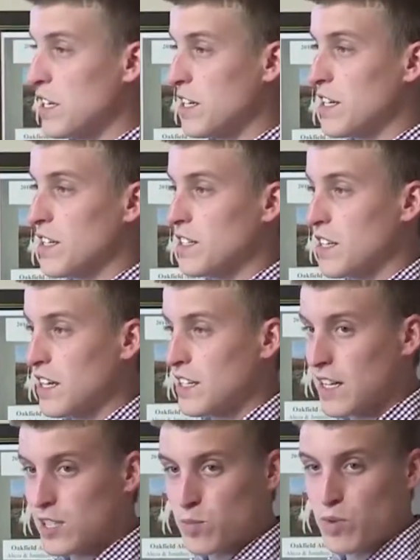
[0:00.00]
eat it to get
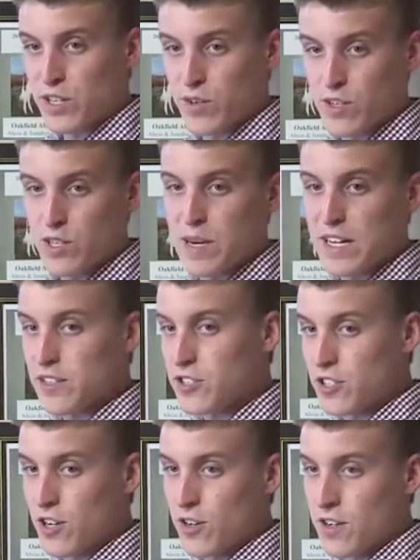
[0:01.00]
that spring of rib at the
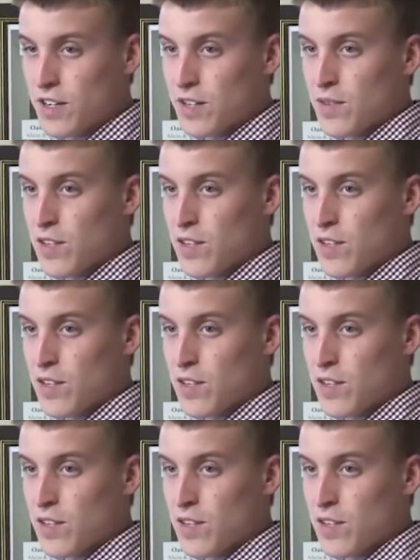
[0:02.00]
show.